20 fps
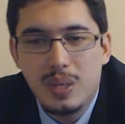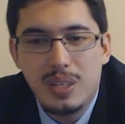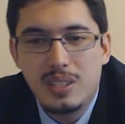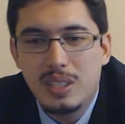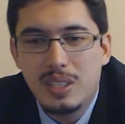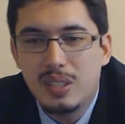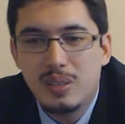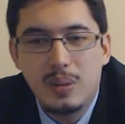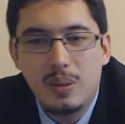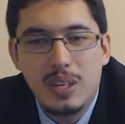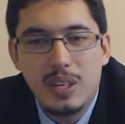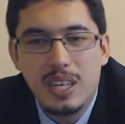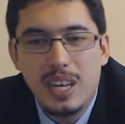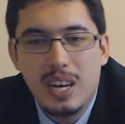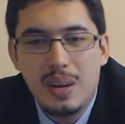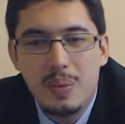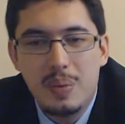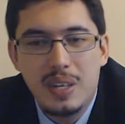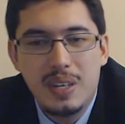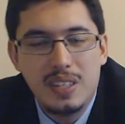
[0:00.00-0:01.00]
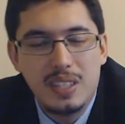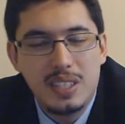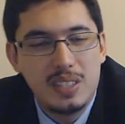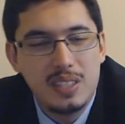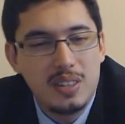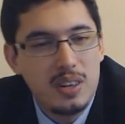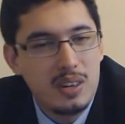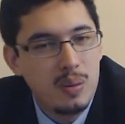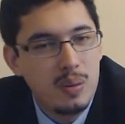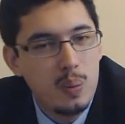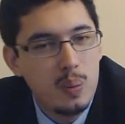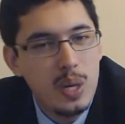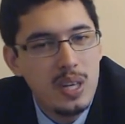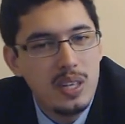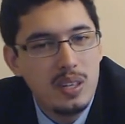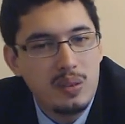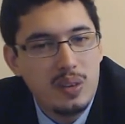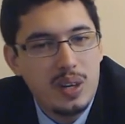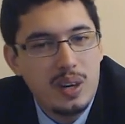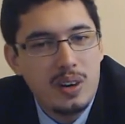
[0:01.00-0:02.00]
I bet she's really happy that she's got a
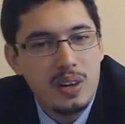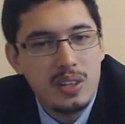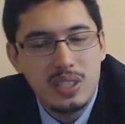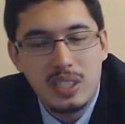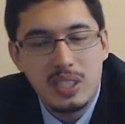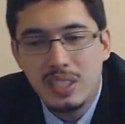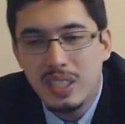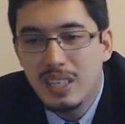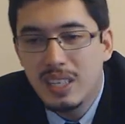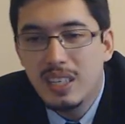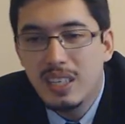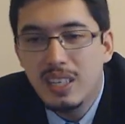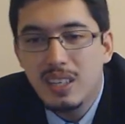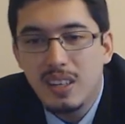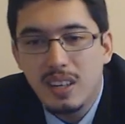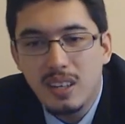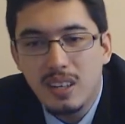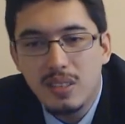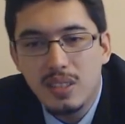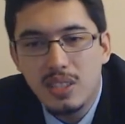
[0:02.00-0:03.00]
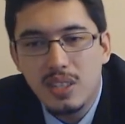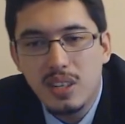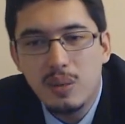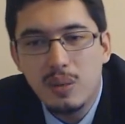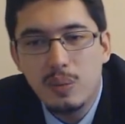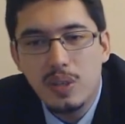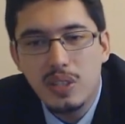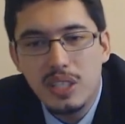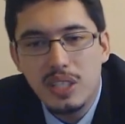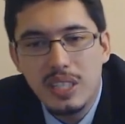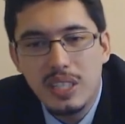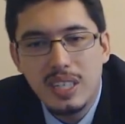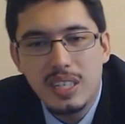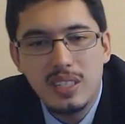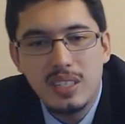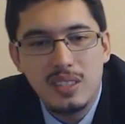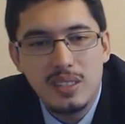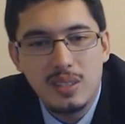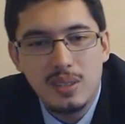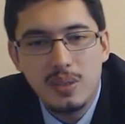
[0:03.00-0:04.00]
competitive car and she's kind of showing what she
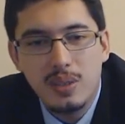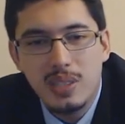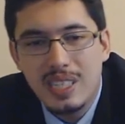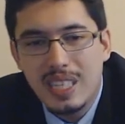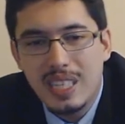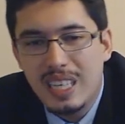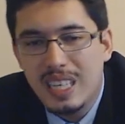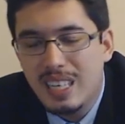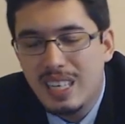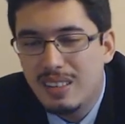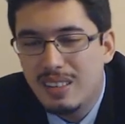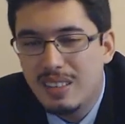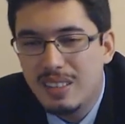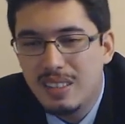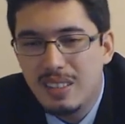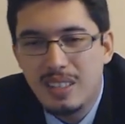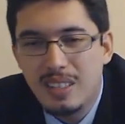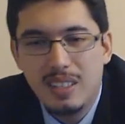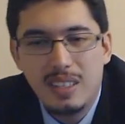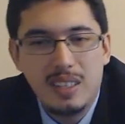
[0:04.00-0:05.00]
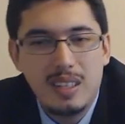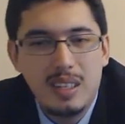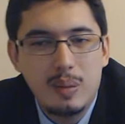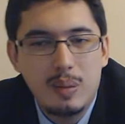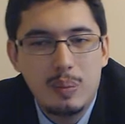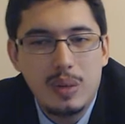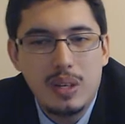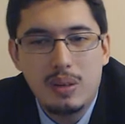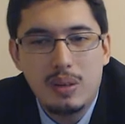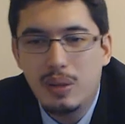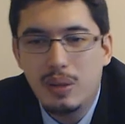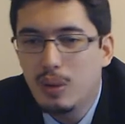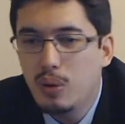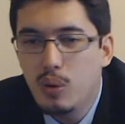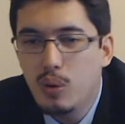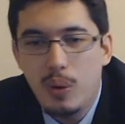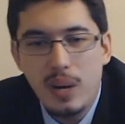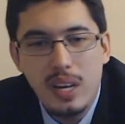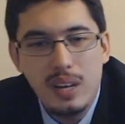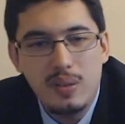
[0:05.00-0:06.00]
can do now. And well, we're
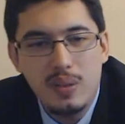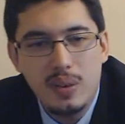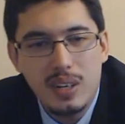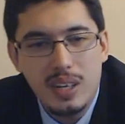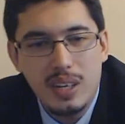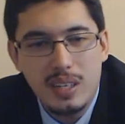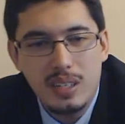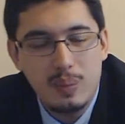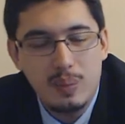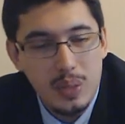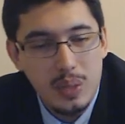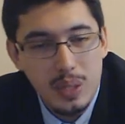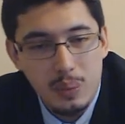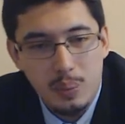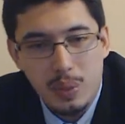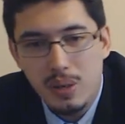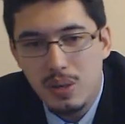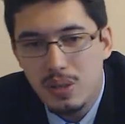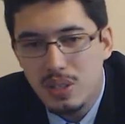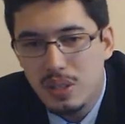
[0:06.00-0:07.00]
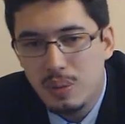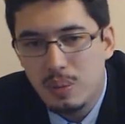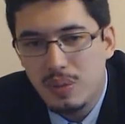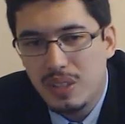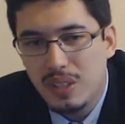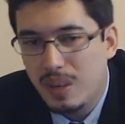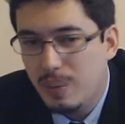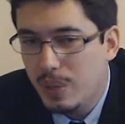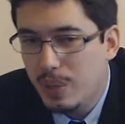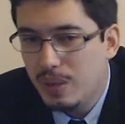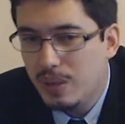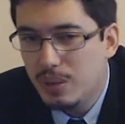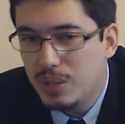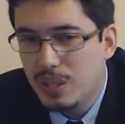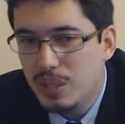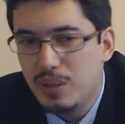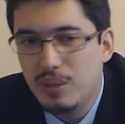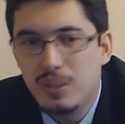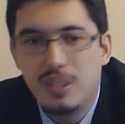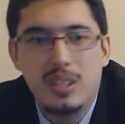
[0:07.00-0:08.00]
all waiting for that big podium, that big
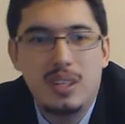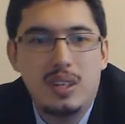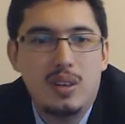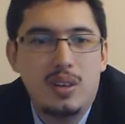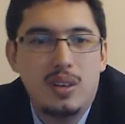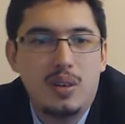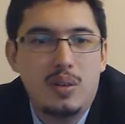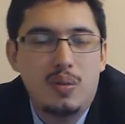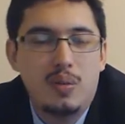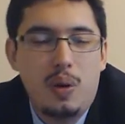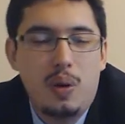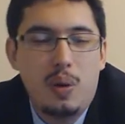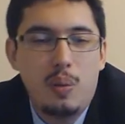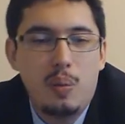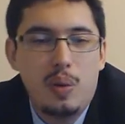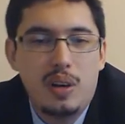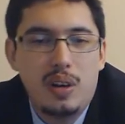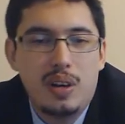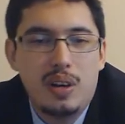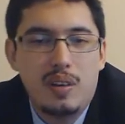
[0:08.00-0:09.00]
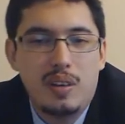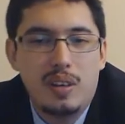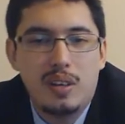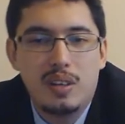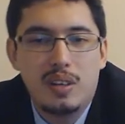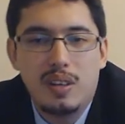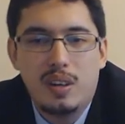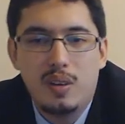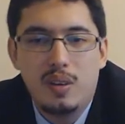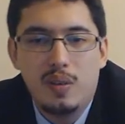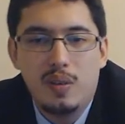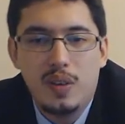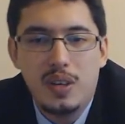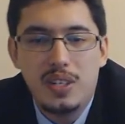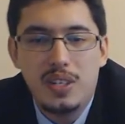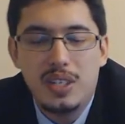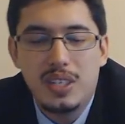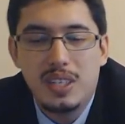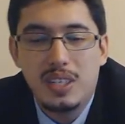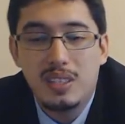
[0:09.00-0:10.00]
result from her, and
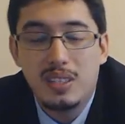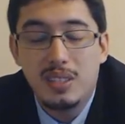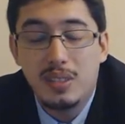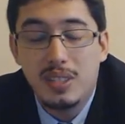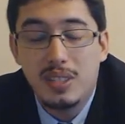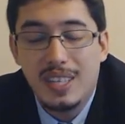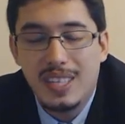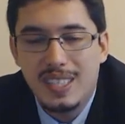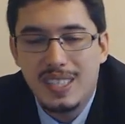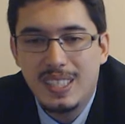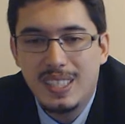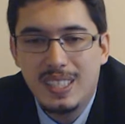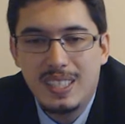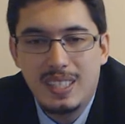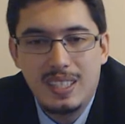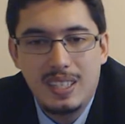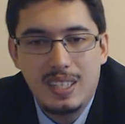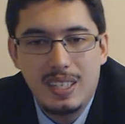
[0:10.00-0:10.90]
hopefully she can do that